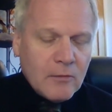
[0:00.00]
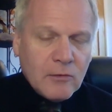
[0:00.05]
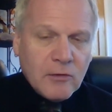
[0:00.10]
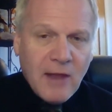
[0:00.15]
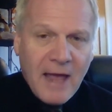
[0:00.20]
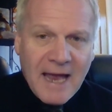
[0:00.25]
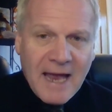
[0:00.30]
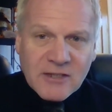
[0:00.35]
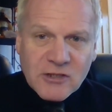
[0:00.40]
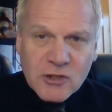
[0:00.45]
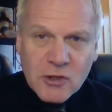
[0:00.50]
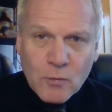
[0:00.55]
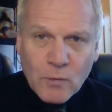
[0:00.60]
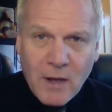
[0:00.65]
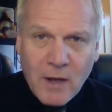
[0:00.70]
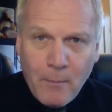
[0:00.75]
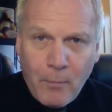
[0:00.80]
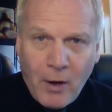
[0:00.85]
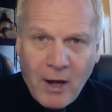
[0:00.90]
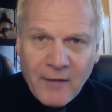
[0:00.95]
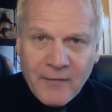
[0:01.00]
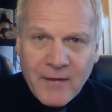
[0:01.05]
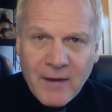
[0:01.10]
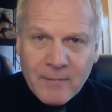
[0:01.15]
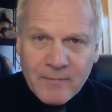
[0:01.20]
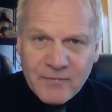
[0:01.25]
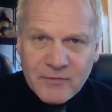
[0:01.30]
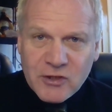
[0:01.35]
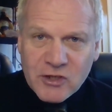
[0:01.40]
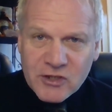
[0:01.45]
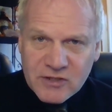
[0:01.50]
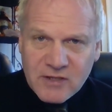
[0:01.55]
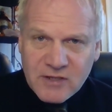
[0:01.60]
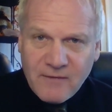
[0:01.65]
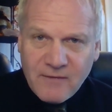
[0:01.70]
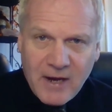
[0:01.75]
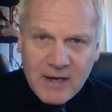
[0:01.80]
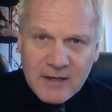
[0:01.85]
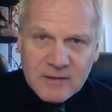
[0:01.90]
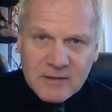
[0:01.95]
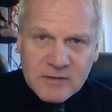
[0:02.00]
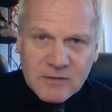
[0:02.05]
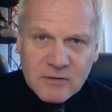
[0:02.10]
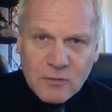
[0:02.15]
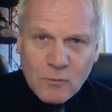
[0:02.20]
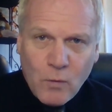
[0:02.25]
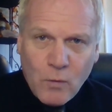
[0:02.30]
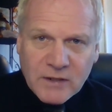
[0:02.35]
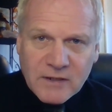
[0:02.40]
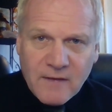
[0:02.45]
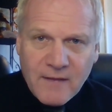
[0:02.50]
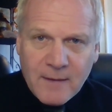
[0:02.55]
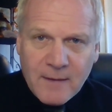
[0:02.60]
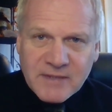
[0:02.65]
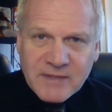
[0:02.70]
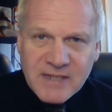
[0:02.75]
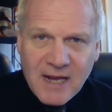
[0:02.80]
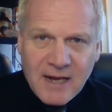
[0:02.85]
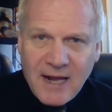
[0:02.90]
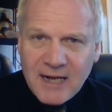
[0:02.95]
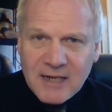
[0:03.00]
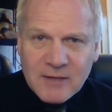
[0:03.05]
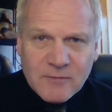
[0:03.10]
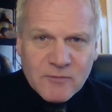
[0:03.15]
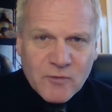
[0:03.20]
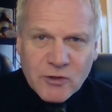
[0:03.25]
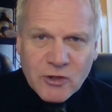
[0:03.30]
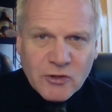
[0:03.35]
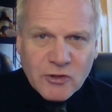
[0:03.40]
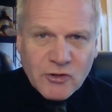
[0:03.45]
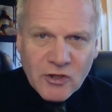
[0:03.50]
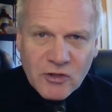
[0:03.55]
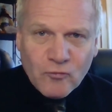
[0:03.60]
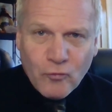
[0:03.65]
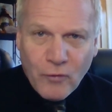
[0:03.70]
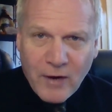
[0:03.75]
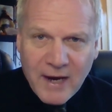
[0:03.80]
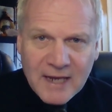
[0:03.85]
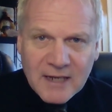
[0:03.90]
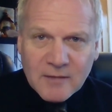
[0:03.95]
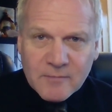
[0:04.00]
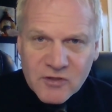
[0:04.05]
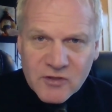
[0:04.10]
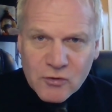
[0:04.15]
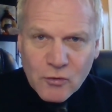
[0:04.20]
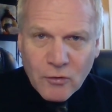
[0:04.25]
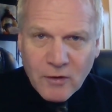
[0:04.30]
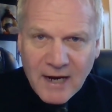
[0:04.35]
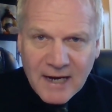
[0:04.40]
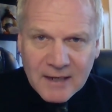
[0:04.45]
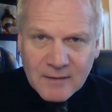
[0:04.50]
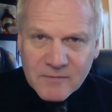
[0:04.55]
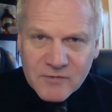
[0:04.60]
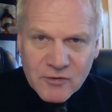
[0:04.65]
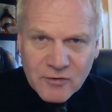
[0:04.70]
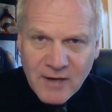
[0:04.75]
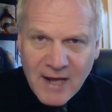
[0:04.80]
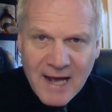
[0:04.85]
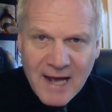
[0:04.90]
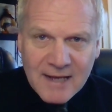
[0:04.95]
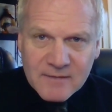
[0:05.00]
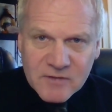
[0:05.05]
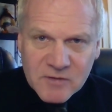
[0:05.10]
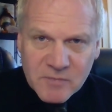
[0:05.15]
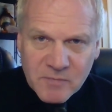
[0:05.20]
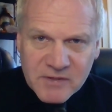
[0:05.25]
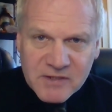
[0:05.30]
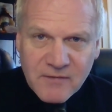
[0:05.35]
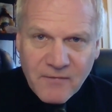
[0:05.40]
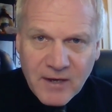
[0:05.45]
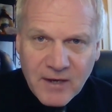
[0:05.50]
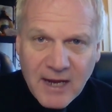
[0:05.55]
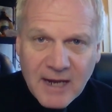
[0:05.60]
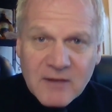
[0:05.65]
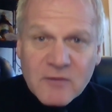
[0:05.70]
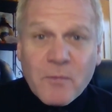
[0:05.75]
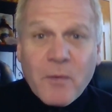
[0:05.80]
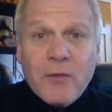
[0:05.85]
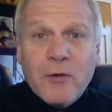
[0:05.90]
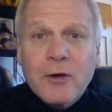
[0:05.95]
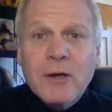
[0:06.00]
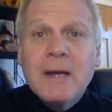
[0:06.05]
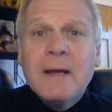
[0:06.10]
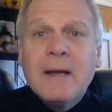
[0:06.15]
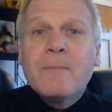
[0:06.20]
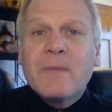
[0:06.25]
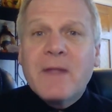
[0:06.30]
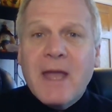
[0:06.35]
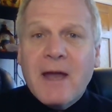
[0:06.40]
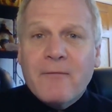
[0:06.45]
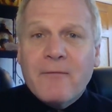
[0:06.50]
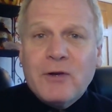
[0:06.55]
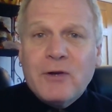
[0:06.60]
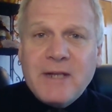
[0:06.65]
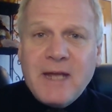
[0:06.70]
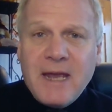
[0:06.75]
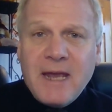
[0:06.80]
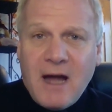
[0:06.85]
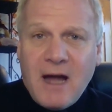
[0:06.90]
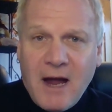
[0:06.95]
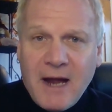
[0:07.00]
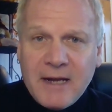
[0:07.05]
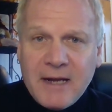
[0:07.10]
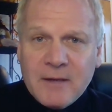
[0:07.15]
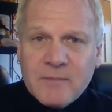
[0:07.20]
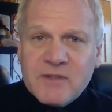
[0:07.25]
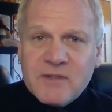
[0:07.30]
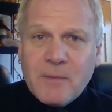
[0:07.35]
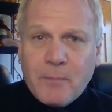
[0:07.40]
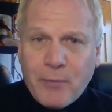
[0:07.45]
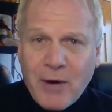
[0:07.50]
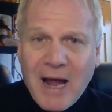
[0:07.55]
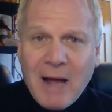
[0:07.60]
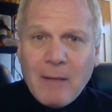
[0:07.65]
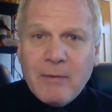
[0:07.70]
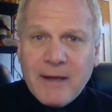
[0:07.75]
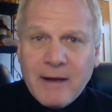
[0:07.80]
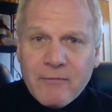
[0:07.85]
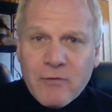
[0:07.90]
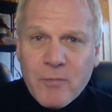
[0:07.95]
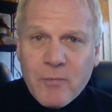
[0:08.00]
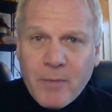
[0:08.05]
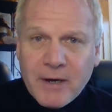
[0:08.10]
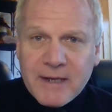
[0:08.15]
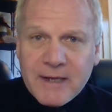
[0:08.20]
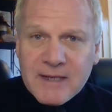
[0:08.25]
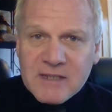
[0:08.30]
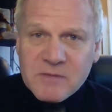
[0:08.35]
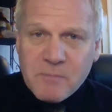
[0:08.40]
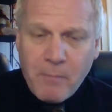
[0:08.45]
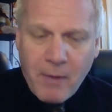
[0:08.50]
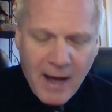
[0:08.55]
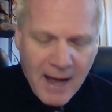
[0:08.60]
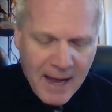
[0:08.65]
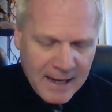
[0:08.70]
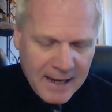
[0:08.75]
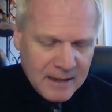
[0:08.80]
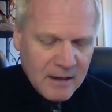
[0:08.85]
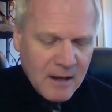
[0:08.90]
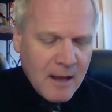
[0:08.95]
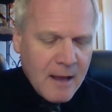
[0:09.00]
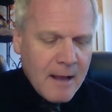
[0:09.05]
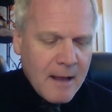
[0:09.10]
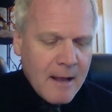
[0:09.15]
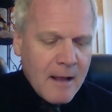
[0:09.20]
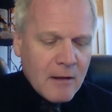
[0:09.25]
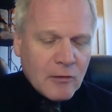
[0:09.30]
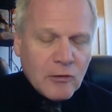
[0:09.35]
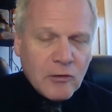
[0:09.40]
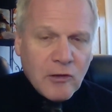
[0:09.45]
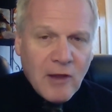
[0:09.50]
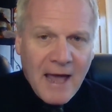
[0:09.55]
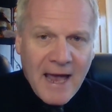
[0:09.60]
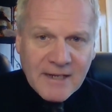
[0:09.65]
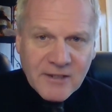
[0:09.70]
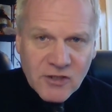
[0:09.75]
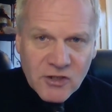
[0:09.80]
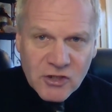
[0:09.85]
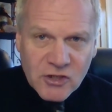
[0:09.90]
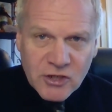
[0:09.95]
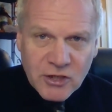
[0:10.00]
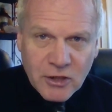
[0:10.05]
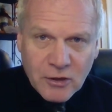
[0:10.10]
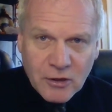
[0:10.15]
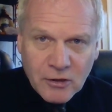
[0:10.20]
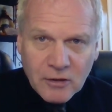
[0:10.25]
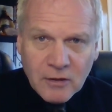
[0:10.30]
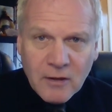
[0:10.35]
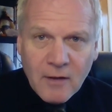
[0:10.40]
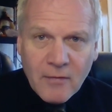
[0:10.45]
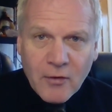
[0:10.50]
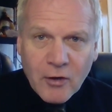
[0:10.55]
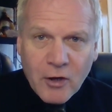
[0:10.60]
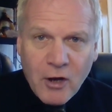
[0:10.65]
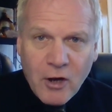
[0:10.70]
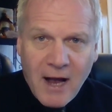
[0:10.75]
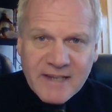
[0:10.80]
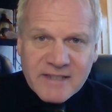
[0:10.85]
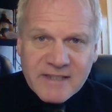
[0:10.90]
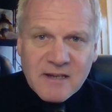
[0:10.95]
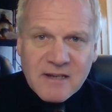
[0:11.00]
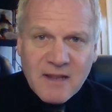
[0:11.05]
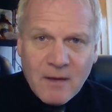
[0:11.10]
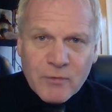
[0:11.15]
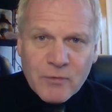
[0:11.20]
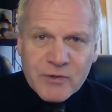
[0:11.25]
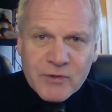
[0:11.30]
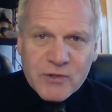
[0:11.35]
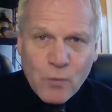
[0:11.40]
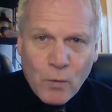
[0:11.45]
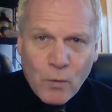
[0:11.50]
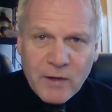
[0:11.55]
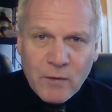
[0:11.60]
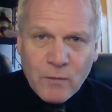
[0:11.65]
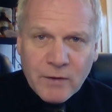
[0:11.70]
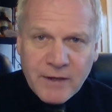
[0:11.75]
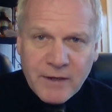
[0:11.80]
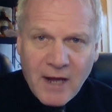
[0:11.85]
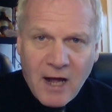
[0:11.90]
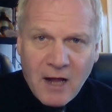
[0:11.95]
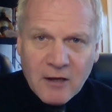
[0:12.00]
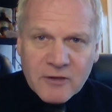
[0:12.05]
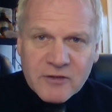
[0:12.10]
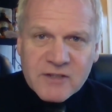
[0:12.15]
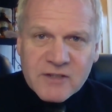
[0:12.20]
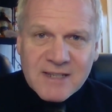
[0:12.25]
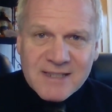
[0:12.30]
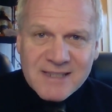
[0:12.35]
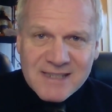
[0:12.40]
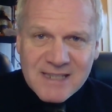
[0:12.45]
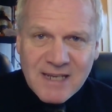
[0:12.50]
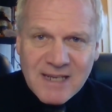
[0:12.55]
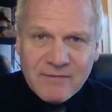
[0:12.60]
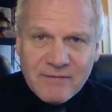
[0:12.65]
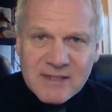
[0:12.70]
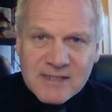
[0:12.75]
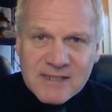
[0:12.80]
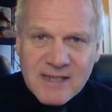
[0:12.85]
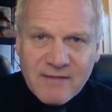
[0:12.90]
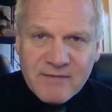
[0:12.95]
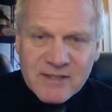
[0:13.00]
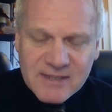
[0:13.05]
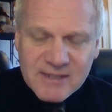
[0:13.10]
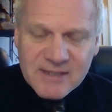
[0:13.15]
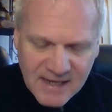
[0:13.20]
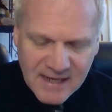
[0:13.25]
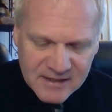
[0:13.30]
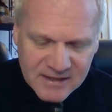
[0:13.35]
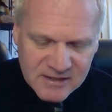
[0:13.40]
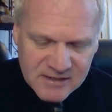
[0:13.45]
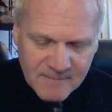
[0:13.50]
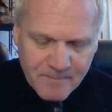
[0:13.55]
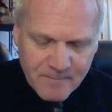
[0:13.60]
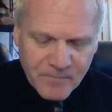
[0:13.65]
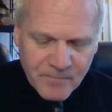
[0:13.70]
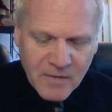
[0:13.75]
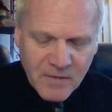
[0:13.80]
last year when I bought them, just if I went to them 10 items, which are just random store items, they're not specific items, but they're everyday items that probably everybody is buying. Last year, the cost of them was $21.77.